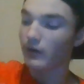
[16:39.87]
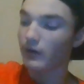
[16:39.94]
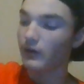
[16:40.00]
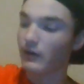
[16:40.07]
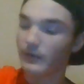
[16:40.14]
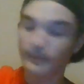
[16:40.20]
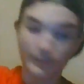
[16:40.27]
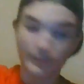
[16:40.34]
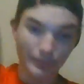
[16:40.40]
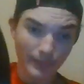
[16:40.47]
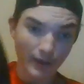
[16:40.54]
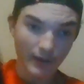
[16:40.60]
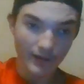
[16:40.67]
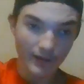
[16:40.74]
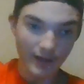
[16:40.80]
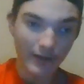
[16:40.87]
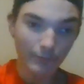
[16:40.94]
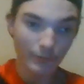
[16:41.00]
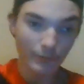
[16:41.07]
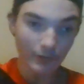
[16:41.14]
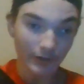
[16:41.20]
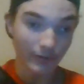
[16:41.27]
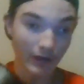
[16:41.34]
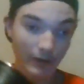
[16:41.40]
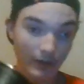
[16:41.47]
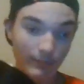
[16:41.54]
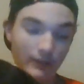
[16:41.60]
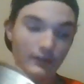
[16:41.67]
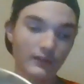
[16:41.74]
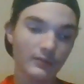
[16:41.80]
Uh, I really
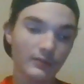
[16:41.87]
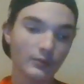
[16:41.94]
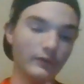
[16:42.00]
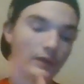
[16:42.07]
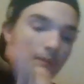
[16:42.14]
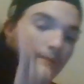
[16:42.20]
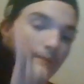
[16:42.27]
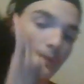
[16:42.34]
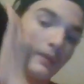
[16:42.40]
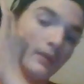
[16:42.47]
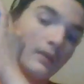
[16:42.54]
recommend this movie.